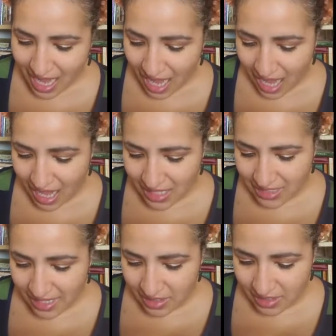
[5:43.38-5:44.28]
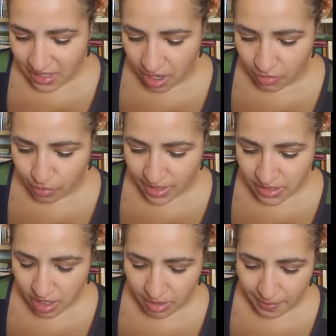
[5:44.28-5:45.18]
Uh, Tales of
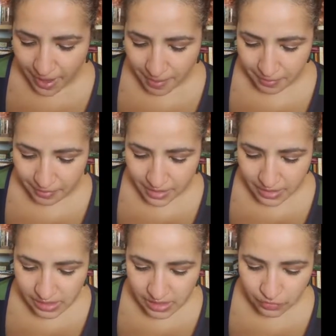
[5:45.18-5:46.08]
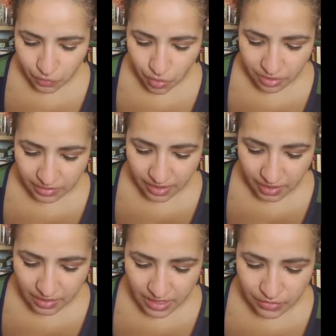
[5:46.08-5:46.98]
Westcar Papyrus. The fourth
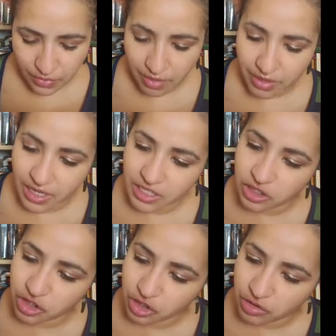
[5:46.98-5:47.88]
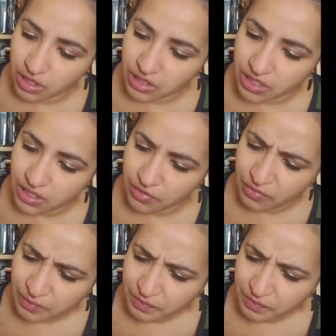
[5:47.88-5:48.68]
tale is very instructive.